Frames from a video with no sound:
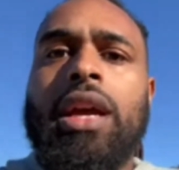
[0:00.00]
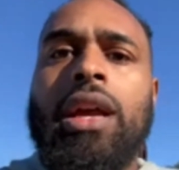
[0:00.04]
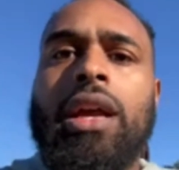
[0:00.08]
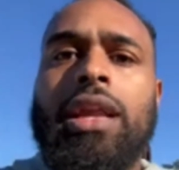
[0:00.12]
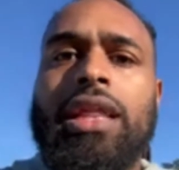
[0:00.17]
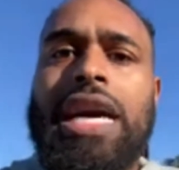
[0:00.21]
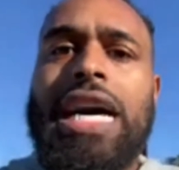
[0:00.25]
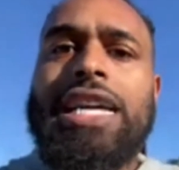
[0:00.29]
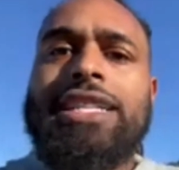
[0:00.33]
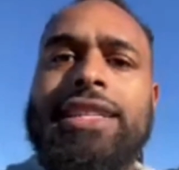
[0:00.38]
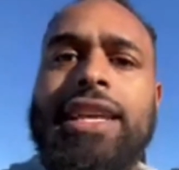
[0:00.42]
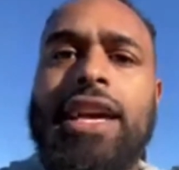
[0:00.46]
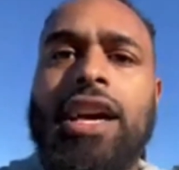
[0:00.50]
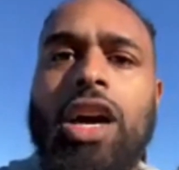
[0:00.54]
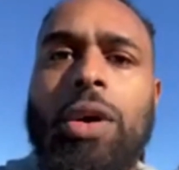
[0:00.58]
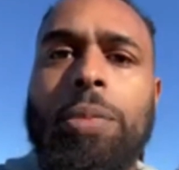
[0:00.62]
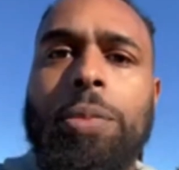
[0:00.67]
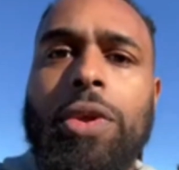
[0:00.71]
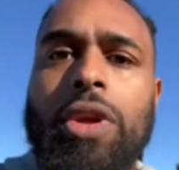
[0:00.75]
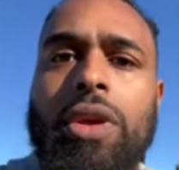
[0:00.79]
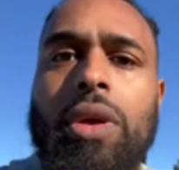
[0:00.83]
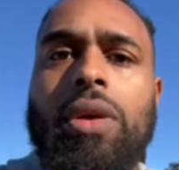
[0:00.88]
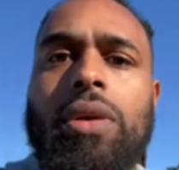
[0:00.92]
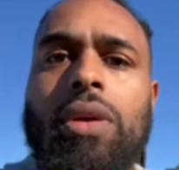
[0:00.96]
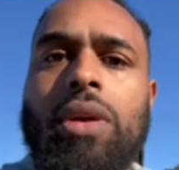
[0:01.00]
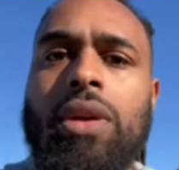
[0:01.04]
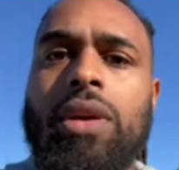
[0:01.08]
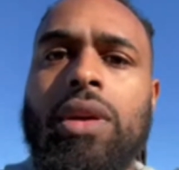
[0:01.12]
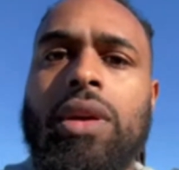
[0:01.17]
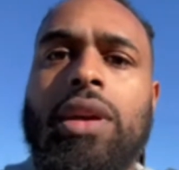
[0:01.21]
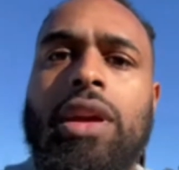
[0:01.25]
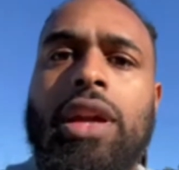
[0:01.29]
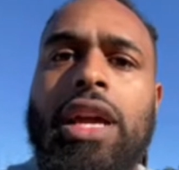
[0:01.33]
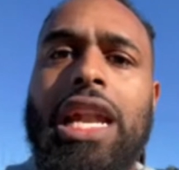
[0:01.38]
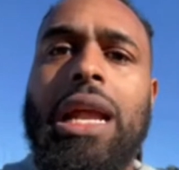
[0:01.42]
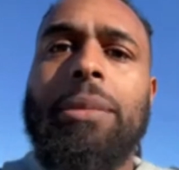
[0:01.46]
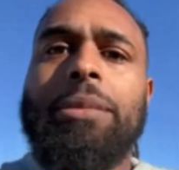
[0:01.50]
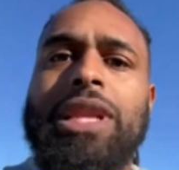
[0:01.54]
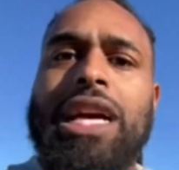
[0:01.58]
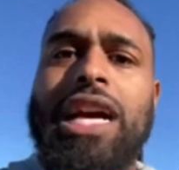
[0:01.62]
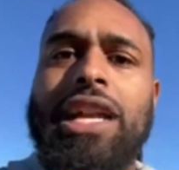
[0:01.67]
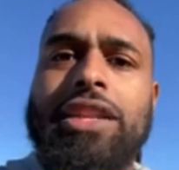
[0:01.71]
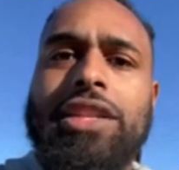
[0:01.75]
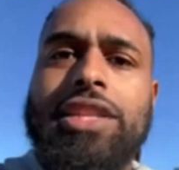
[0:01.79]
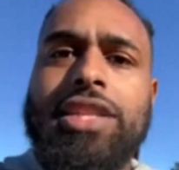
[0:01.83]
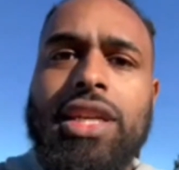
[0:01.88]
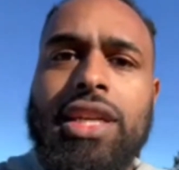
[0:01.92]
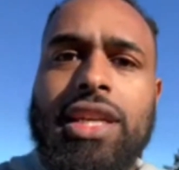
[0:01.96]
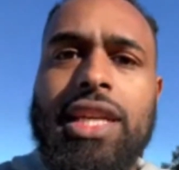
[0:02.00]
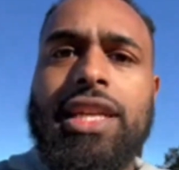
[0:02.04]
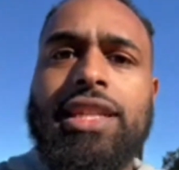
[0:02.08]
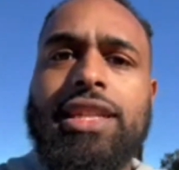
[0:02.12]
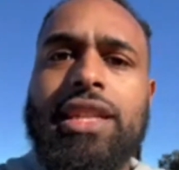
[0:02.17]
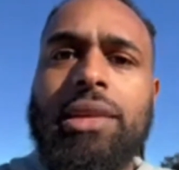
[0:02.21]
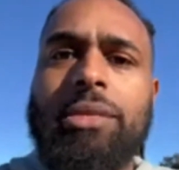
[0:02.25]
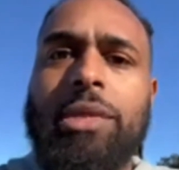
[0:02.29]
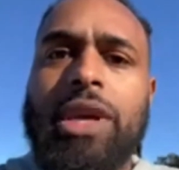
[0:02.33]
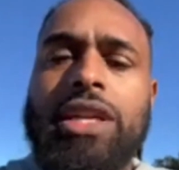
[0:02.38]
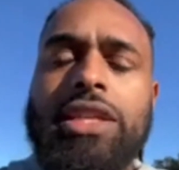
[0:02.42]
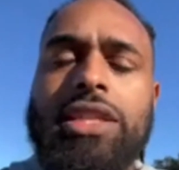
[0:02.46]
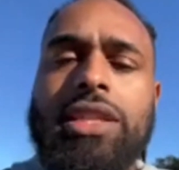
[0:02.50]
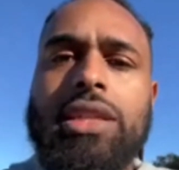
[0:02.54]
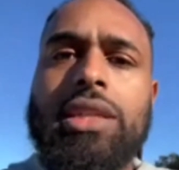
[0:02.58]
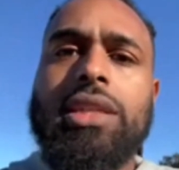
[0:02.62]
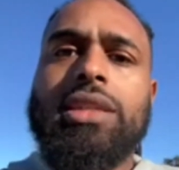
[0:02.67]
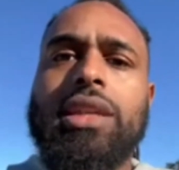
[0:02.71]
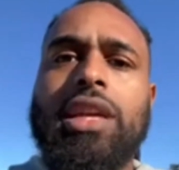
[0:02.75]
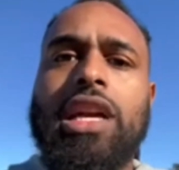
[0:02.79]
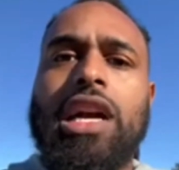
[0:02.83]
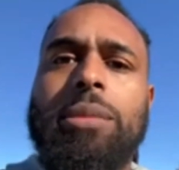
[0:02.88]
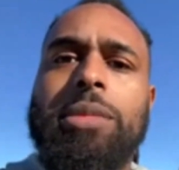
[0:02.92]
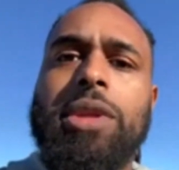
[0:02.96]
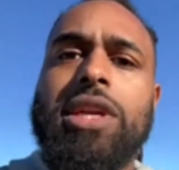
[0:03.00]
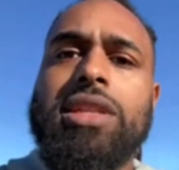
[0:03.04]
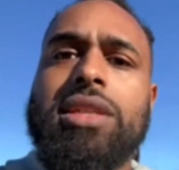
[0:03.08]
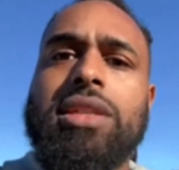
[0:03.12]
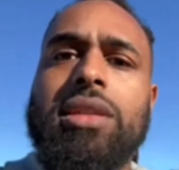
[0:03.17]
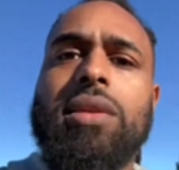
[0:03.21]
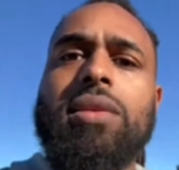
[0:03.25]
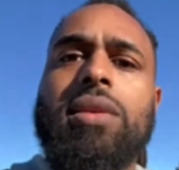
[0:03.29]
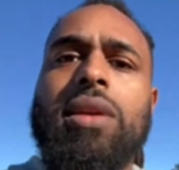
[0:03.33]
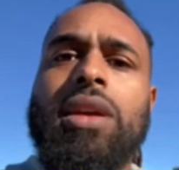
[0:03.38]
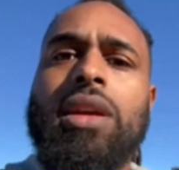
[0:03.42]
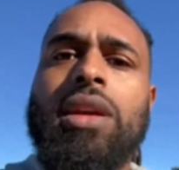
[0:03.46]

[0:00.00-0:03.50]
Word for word: Glad to help you. And I'm glad you took heed to the message. God bless you.